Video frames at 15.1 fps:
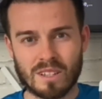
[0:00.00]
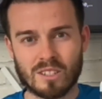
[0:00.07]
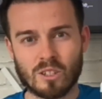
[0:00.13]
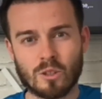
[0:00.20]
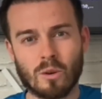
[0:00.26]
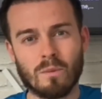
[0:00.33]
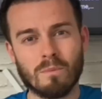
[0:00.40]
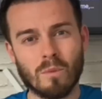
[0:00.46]
So
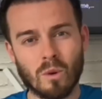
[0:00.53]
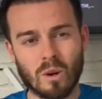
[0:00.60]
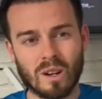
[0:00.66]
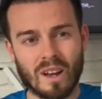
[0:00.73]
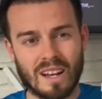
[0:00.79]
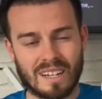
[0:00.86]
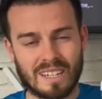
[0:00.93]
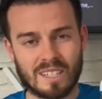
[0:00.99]
you're more
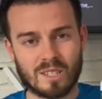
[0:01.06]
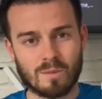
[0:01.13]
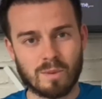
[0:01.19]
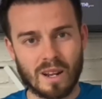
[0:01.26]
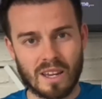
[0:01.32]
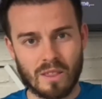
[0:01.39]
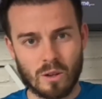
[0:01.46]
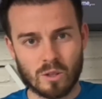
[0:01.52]
likely to
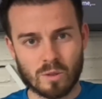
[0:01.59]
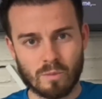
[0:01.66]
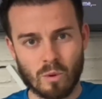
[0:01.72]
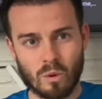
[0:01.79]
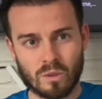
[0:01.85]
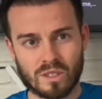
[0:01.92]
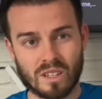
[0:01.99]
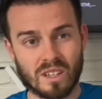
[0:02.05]
play those
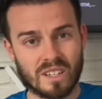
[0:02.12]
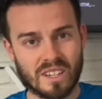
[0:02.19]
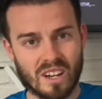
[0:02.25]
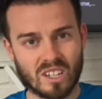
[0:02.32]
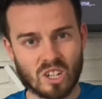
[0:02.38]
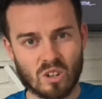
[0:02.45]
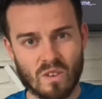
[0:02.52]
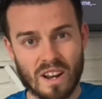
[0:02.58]
sports at a
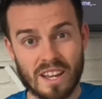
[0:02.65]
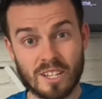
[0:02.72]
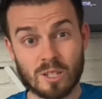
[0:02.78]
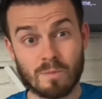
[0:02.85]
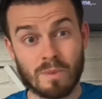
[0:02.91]
younger age,